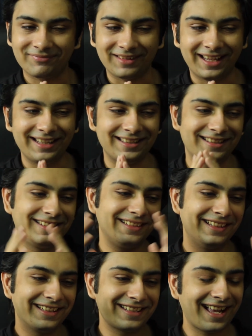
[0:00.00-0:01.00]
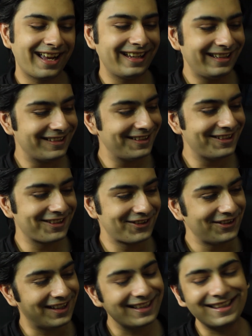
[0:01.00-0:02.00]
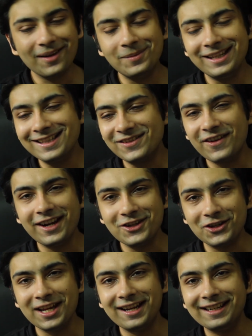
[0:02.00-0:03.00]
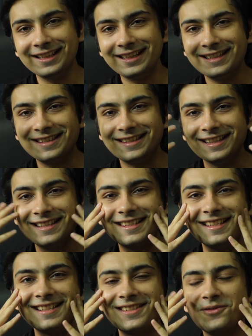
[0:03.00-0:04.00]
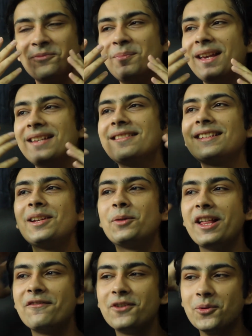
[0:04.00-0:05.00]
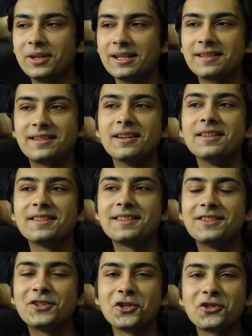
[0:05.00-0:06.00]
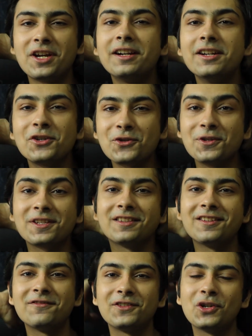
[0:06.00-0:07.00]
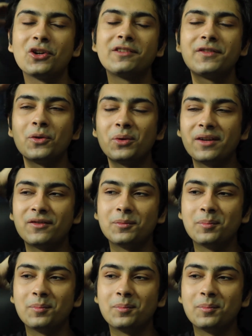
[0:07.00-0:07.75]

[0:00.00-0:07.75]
It's kind of just, it's very generic. It's basically what everyone else does. It's just their initials and then photography or whatever.